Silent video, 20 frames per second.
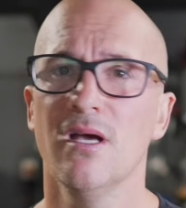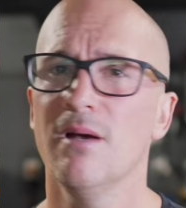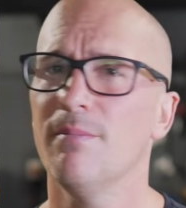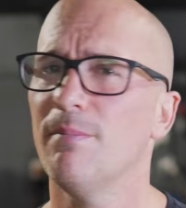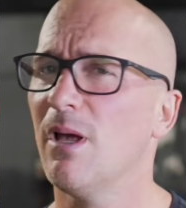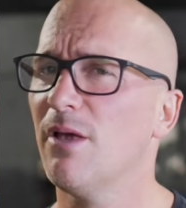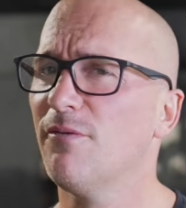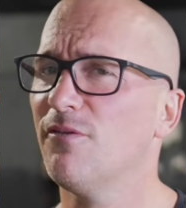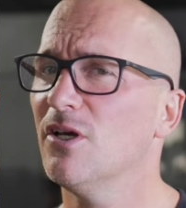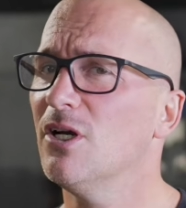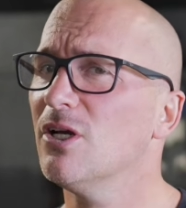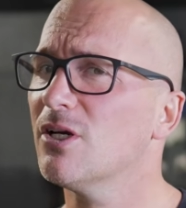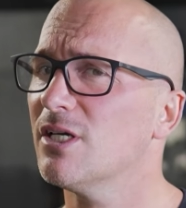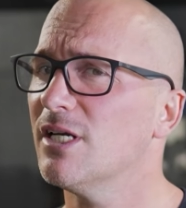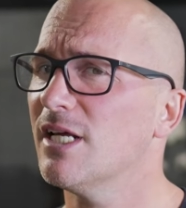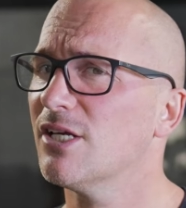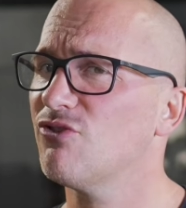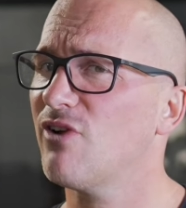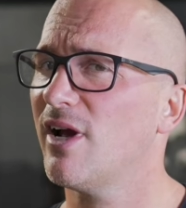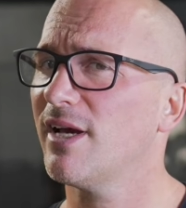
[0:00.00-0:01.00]
But if you look at
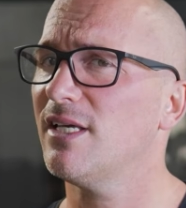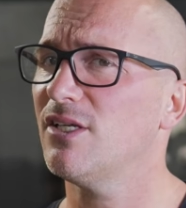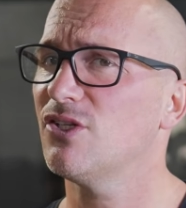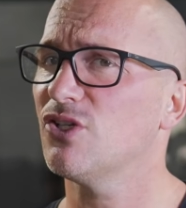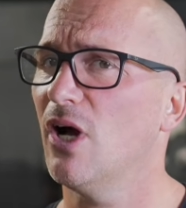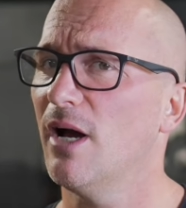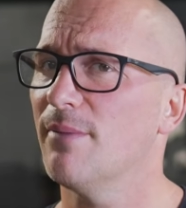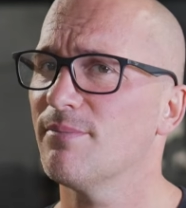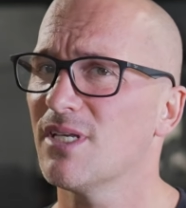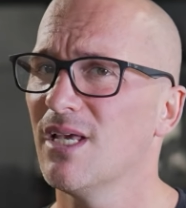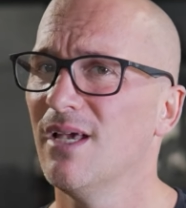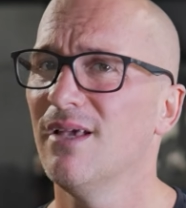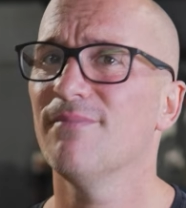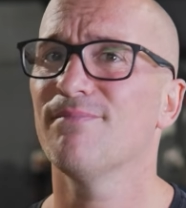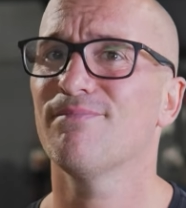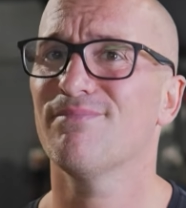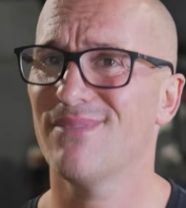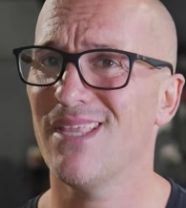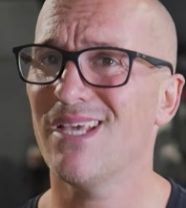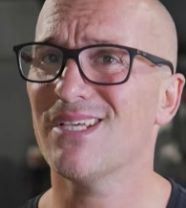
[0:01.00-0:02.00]
the Draggy times,
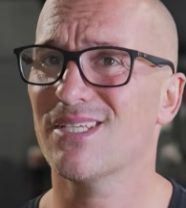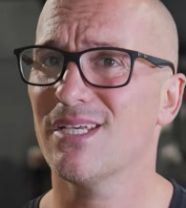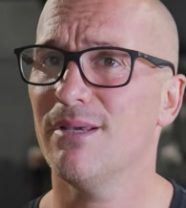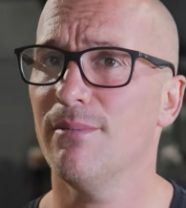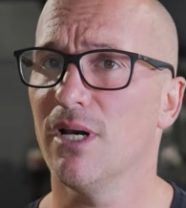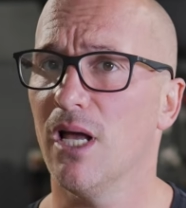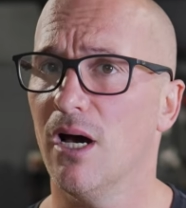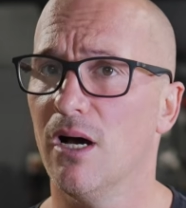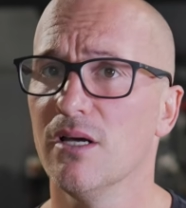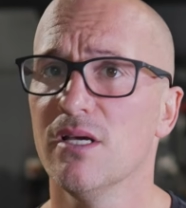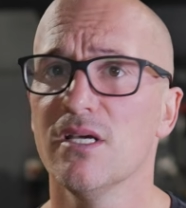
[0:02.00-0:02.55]
they're similar.